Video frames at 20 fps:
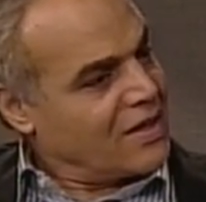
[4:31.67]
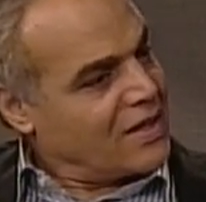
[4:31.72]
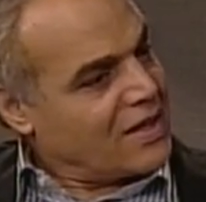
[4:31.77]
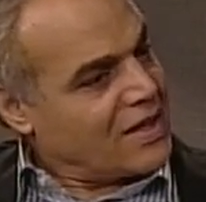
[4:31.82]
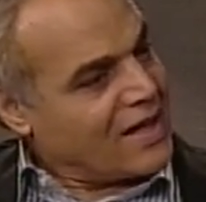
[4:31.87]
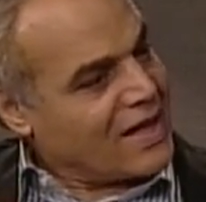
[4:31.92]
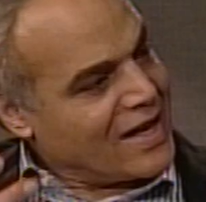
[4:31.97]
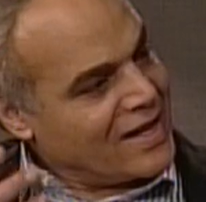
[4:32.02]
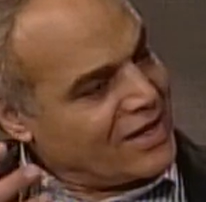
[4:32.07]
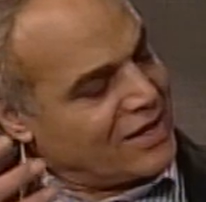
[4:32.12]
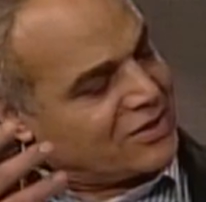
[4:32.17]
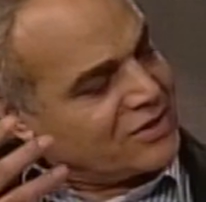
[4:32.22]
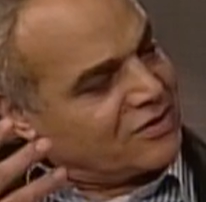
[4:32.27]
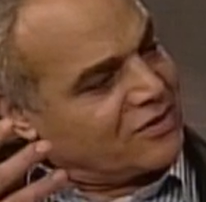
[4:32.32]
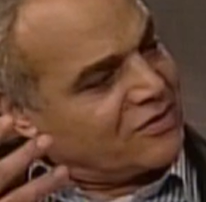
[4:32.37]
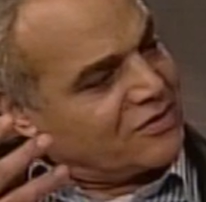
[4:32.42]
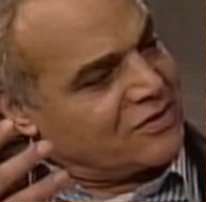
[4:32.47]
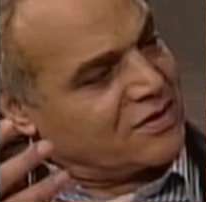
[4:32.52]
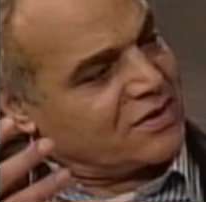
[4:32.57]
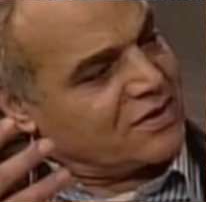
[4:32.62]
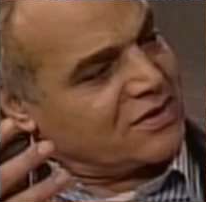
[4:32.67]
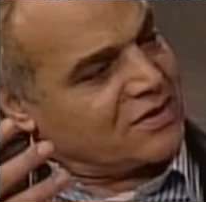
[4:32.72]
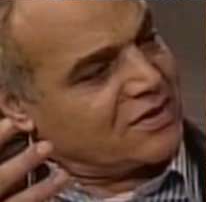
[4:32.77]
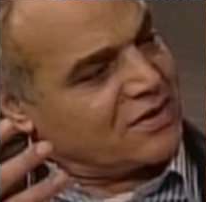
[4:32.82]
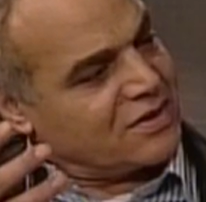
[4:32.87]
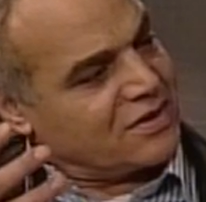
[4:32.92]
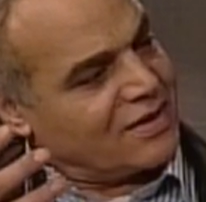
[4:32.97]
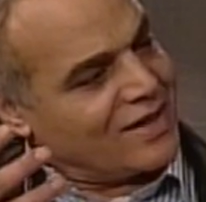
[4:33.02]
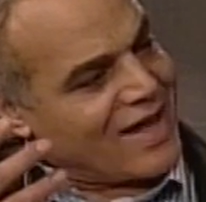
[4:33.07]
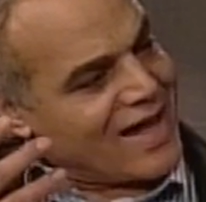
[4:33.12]
uh, I listen to this
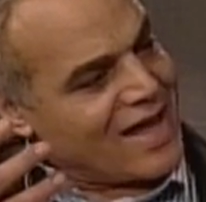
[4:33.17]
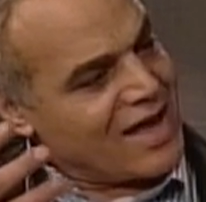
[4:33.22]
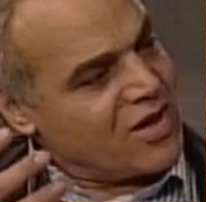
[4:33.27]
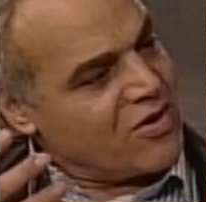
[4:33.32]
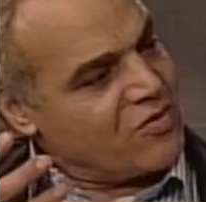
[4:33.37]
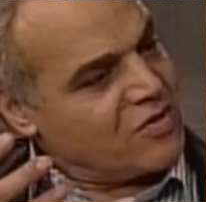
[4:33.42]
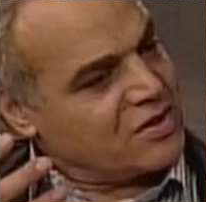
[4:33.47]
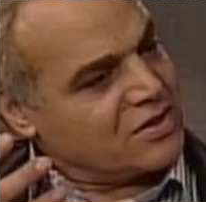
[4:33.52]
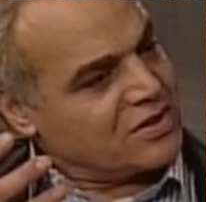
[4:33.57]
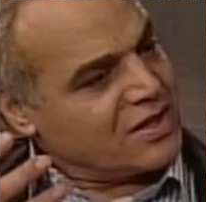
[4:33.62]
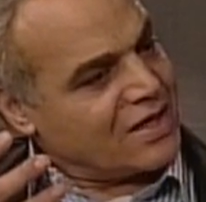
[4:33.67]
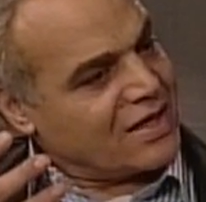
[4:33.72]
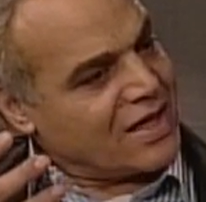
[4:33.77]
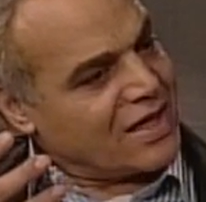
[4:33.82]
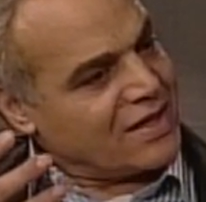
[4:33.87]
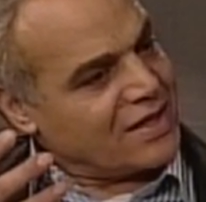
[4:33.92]
uh, language, and I,